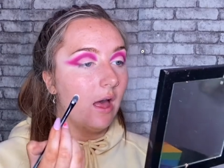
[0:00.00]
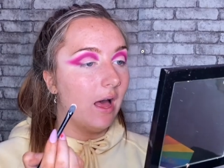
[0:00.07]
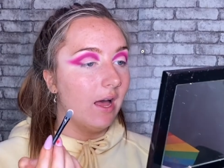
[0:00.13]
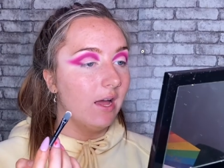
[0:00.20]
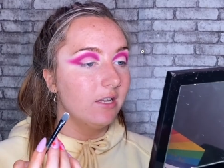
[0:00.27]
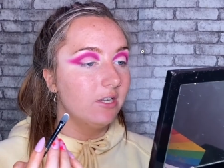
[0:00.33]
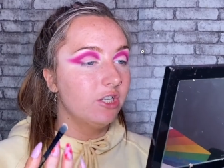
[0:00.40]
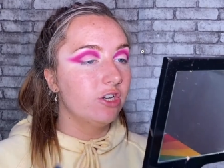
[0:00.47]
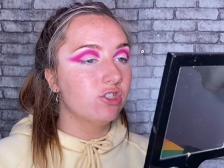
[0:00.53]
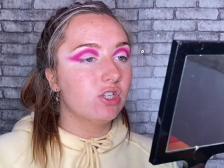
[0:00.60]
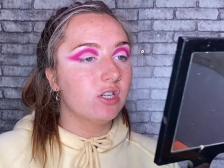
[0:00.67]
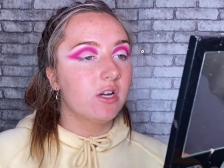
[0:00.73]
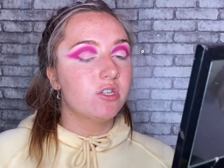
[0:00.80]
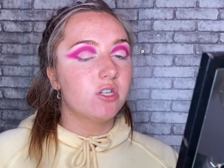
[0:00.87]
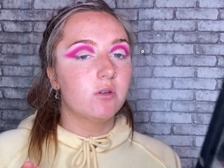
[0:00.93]
And
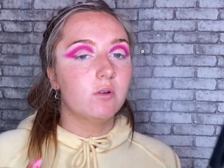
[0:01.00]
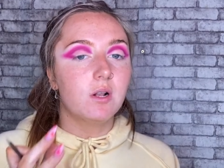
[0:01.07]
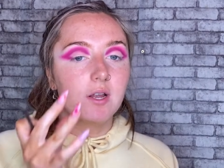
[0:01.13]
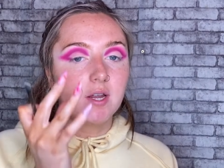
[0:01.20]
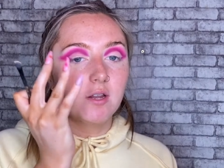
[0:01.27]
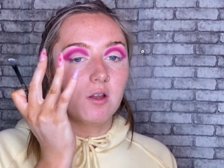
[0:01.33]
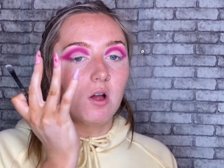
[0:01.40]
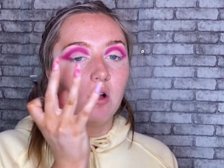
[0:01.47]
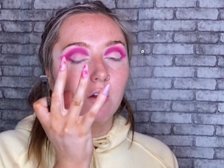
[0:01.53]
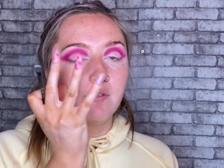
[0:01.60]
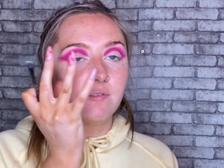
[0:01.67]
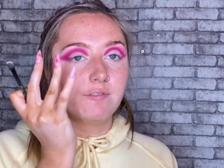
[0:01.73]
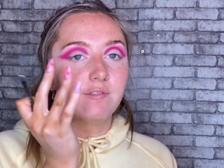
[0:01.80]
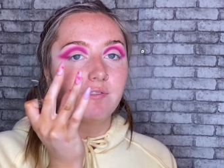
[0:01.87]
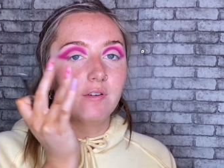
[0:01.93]
usually I do clean
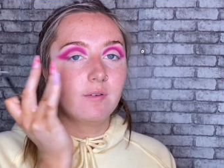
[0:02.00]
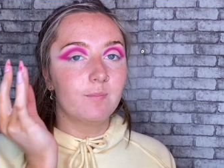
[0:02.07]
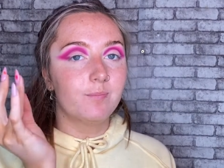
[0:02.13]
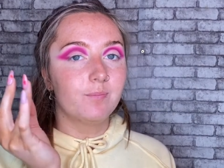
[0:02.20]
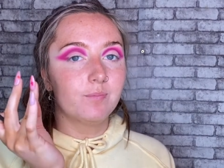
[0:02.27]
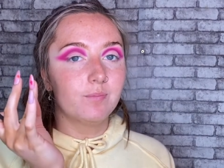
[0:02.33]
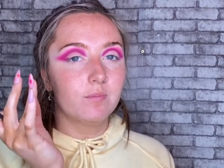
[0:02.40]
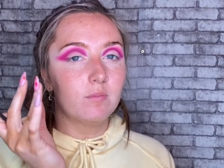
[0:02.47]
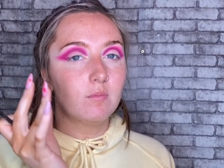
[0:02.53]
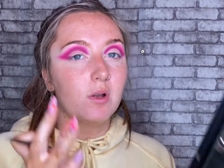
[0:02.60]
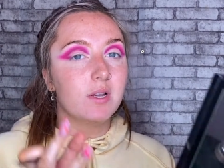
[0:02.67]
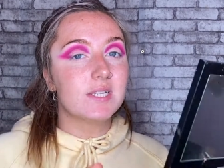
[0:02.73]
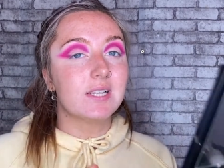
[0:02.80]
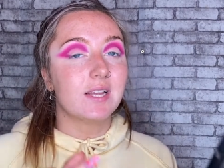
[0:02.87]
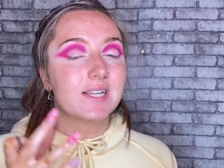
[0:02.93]
off
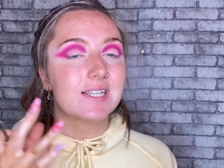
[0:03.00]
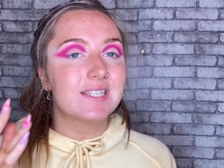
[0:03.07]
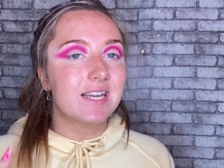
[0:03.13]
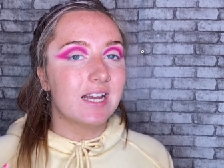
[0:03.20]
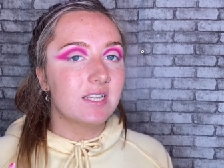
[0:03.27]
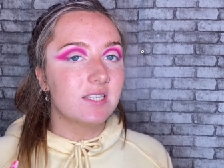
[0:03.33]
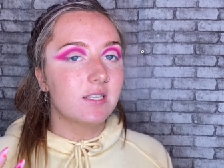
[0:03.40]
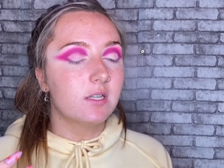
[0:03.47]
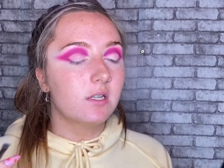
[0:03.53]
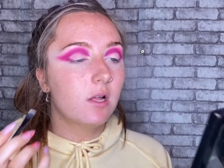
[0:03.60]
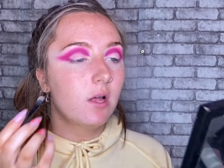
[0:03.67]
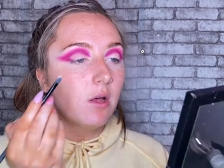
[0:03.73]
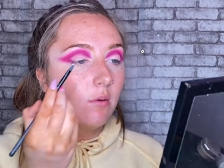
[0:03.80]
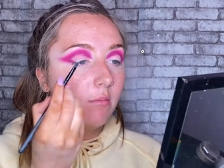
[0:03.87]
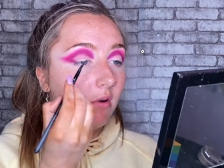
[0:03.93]
my like stencil,
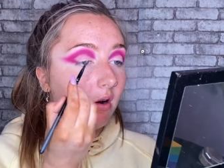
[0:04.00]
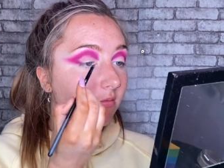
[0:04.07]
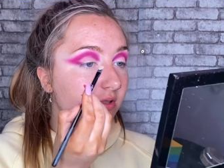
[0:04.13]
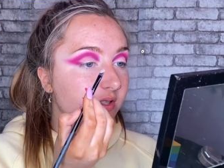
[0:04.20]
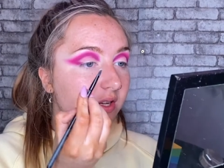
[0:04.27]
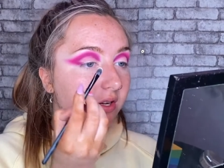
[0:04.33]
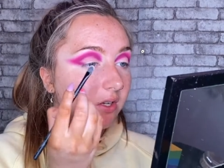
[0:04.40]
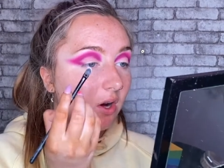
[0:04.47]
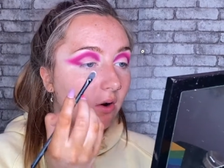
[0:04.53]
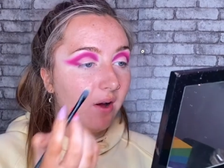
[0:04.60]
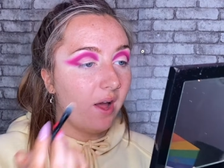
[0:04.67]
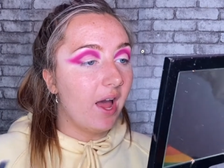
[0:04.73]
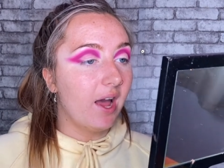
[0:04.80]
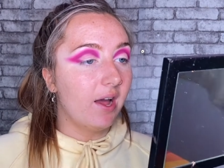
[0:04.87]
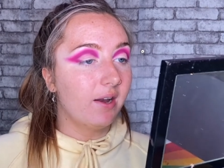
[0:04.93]
but I'm just gonna go
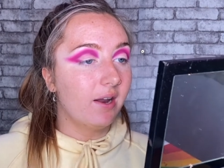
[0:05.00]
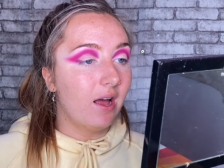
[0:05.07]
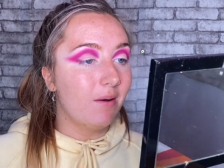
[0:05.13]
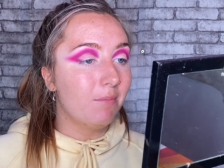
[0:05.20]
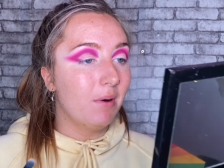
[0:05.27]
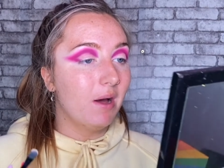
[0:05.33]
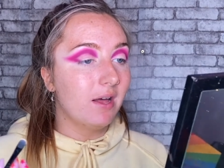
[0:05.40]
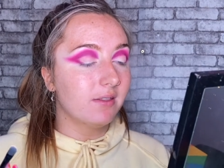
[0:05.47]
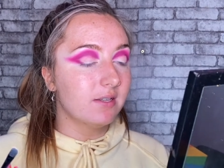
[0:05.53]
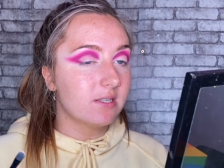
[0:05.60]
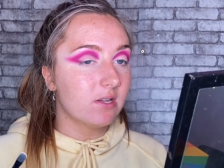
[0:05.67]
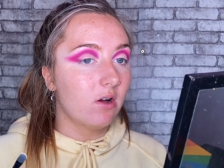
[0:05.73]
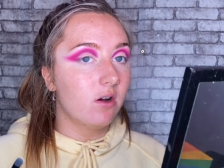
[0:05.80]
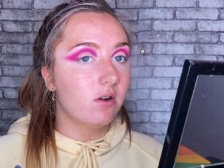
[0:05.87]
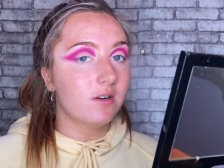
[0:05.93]
ahead and pat this
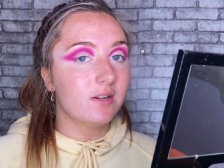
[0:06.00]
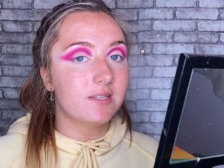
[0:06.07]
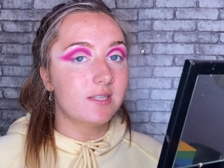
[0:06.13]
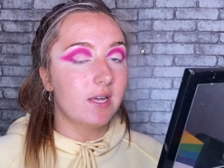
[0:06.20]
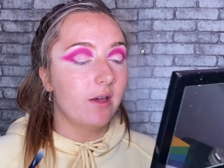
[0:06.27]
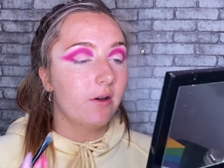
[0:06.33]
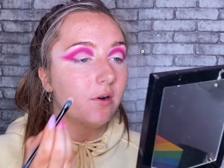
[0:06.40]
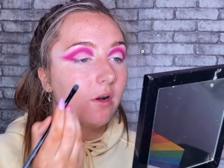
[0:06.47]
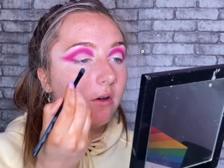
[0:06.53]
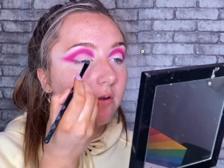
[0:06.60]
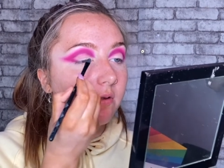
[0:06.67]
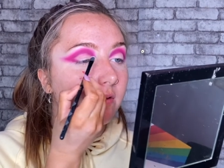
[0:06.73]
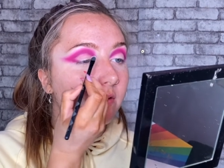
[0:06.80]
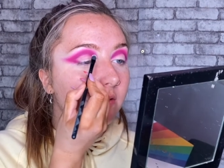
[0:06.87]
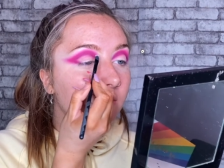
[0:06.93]
on and see how it goes.